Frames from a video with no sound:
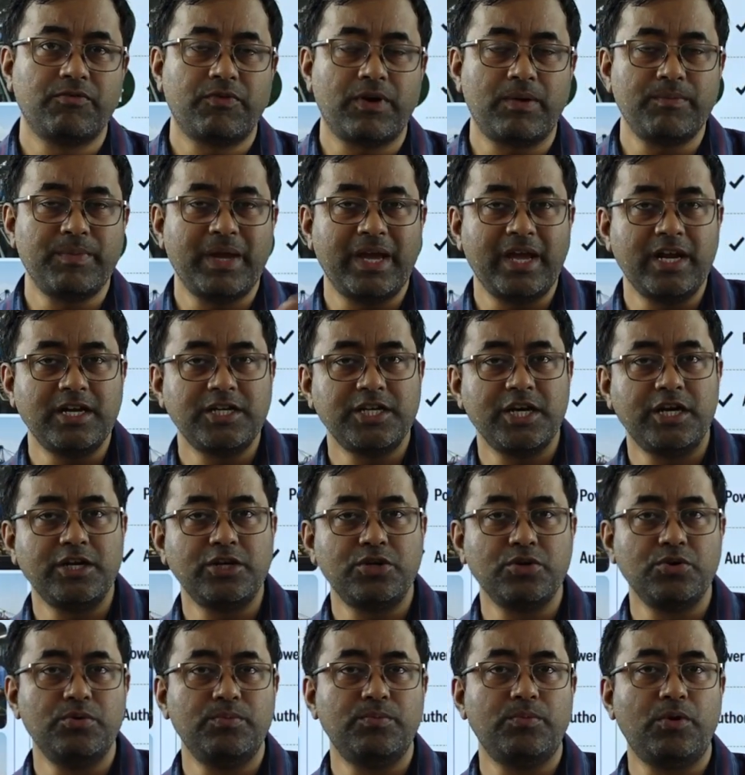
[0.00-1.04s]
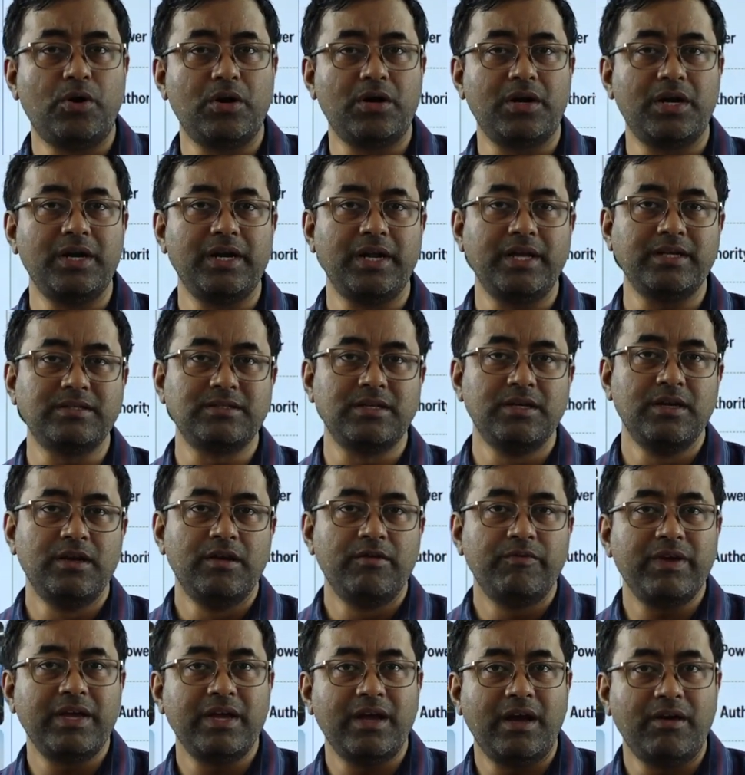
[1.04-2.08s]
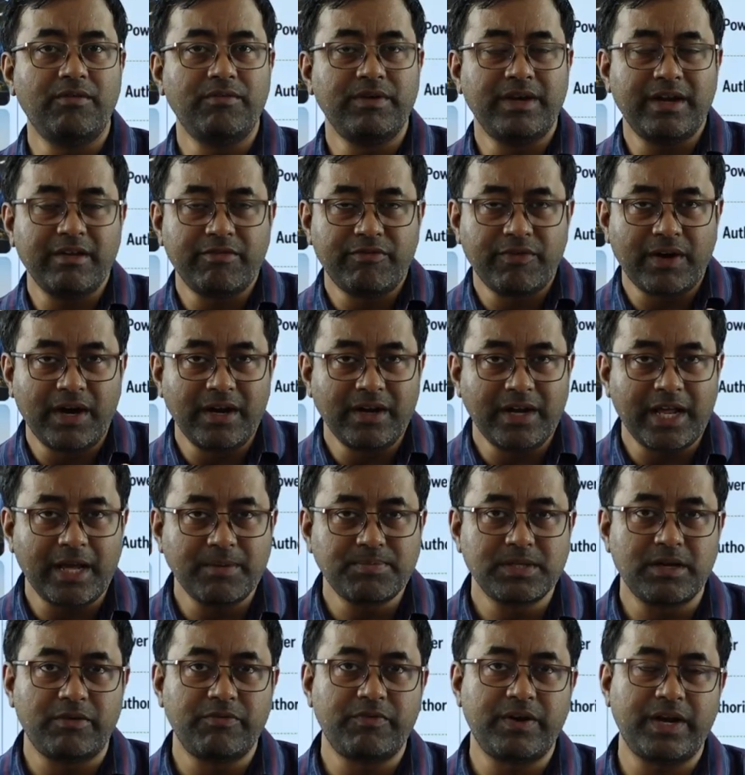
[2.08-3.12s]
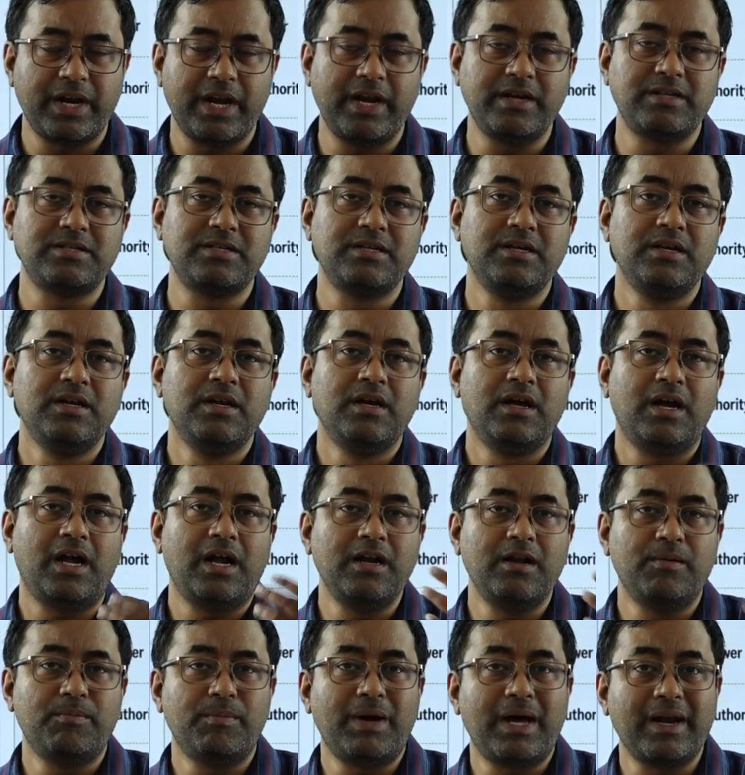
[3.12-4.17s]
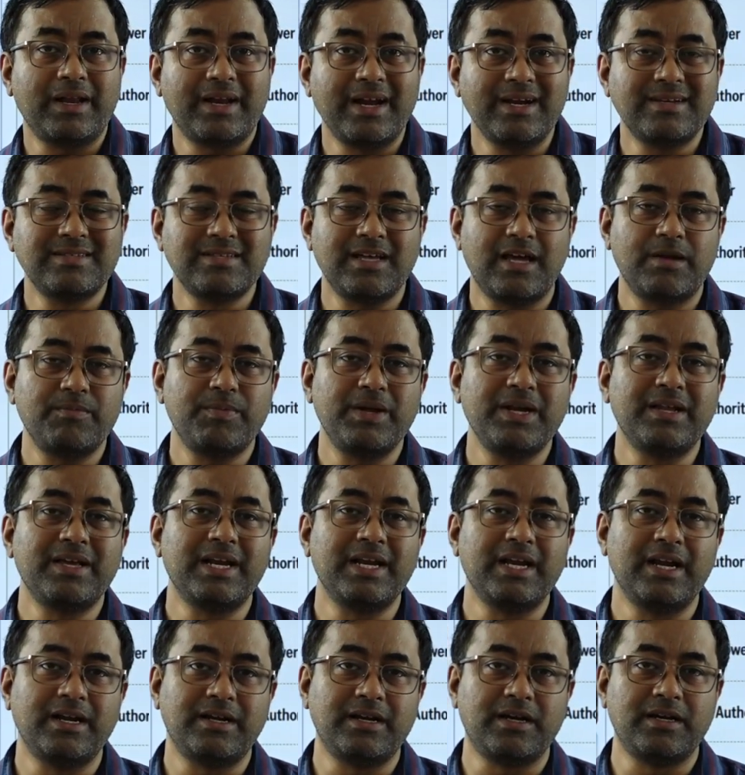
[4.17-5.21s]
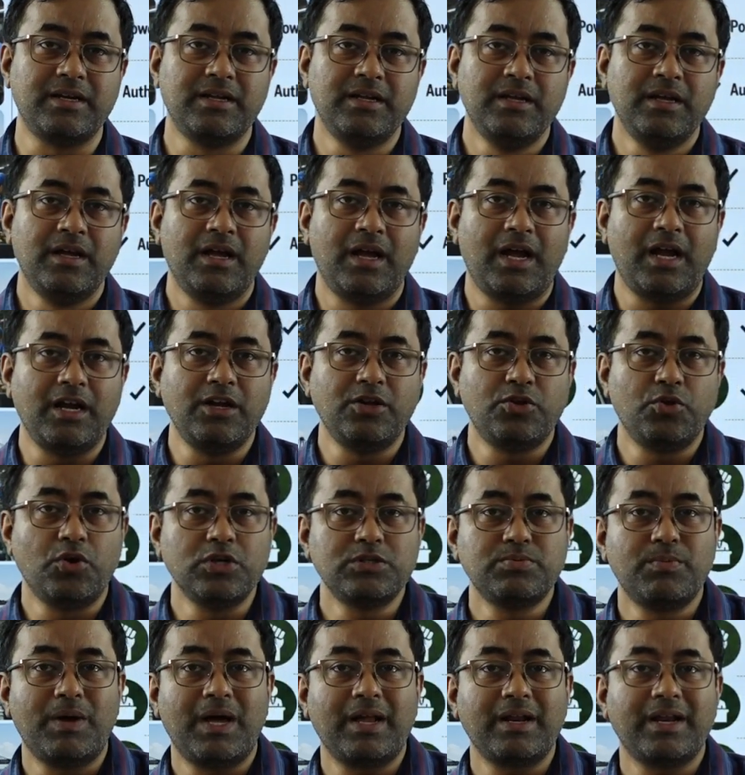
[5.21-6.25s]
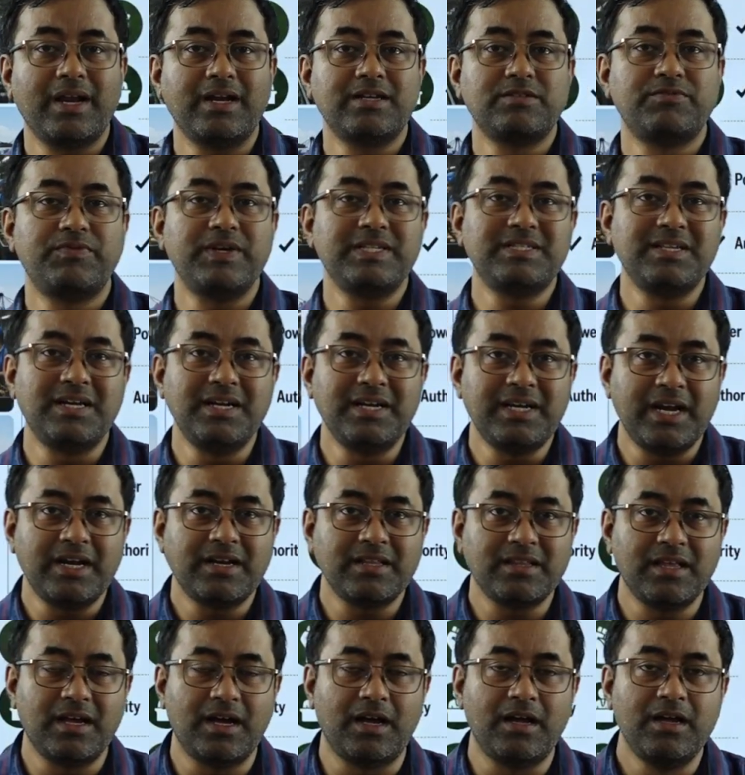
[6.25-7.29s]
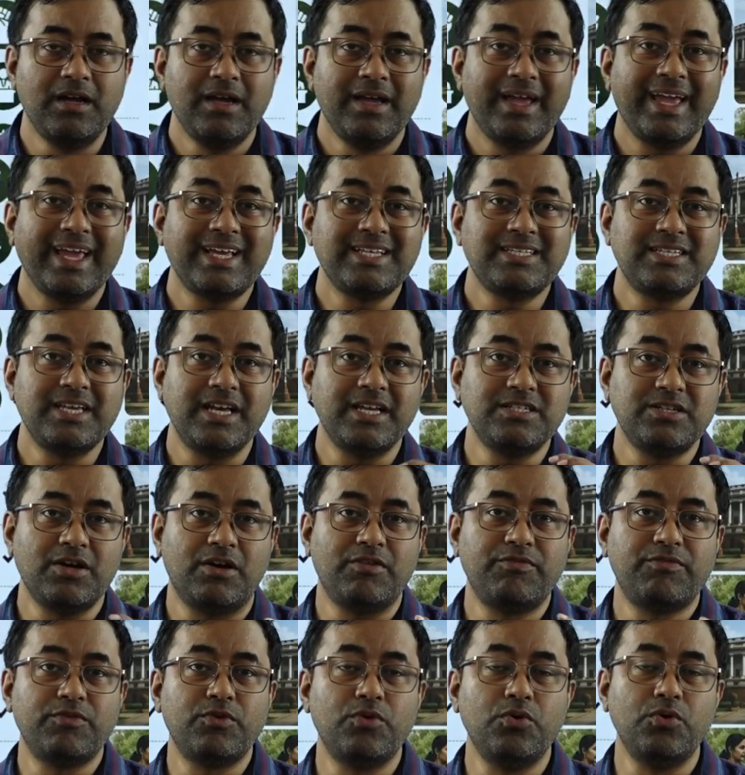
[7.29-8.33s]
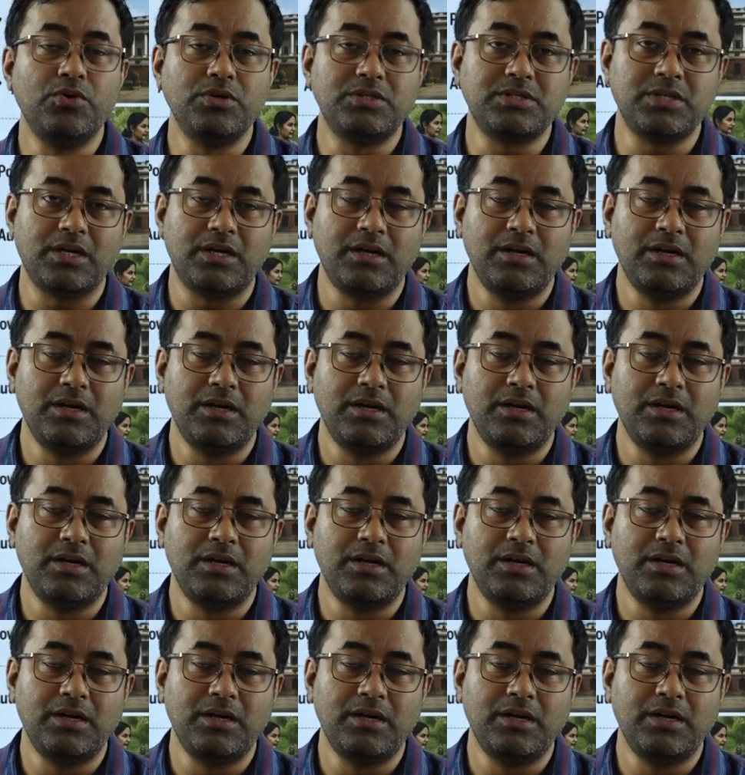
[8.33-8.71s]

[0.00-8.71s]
From ancient to modern days we have different types of trades and markets are being created, and those markets facilitate the exchange of goods